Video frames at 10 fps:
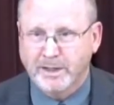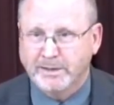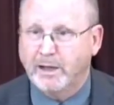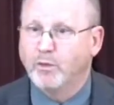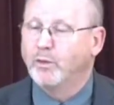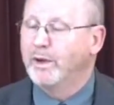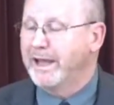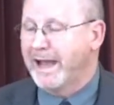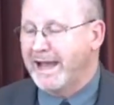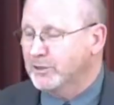Now, when we
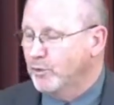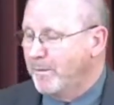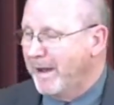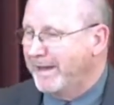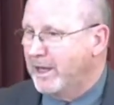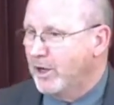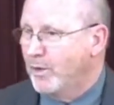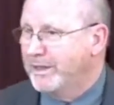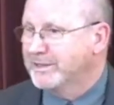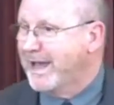ask, we might not
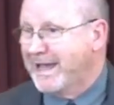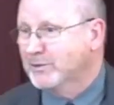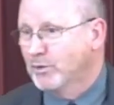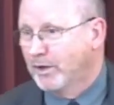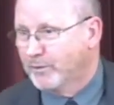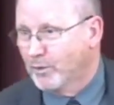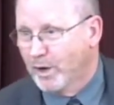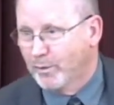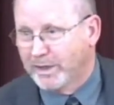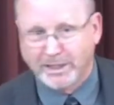always ask what, for
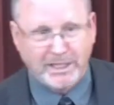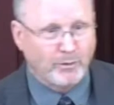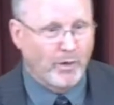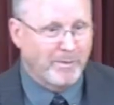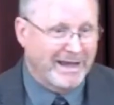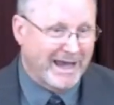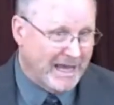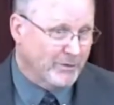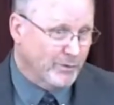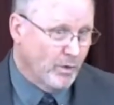what we need. We may
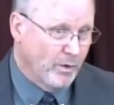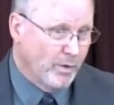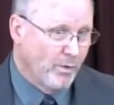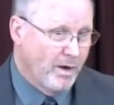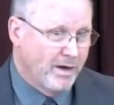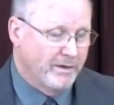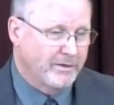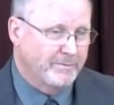ask for what we want.